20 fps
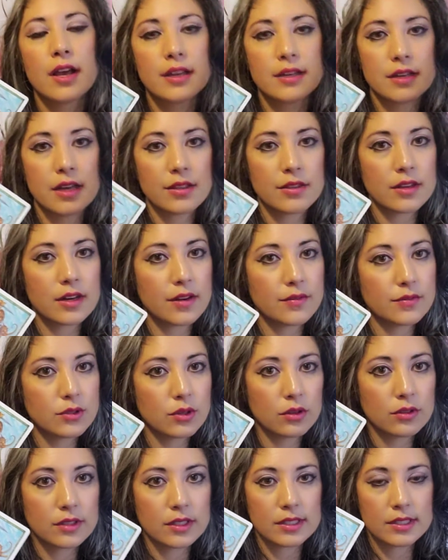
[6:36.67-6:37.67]
Now that I've
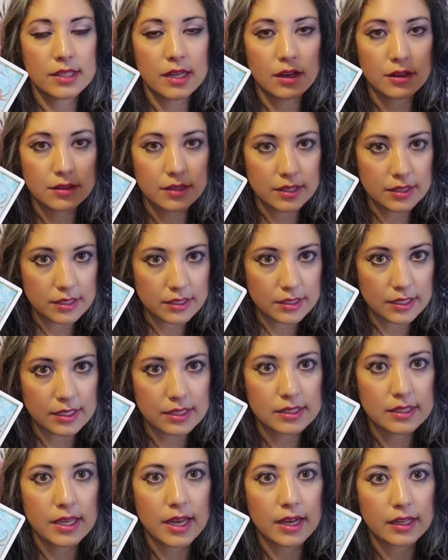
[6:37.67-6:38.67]
doled this out, this is
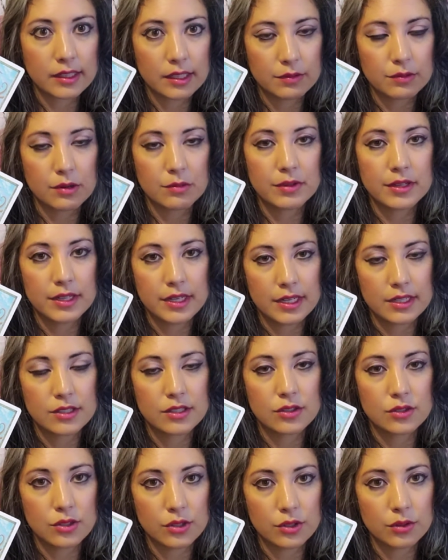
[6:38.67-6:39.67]
exactly what we need
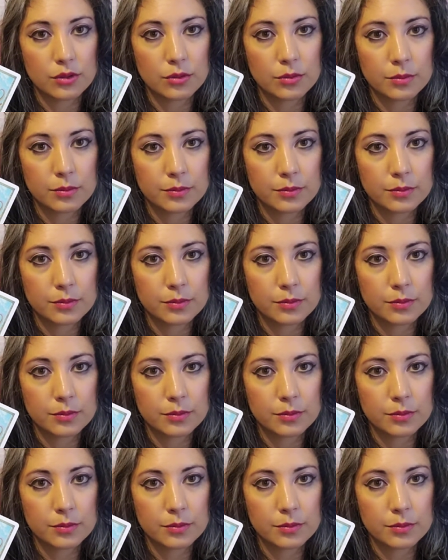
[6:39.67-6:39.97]
to do.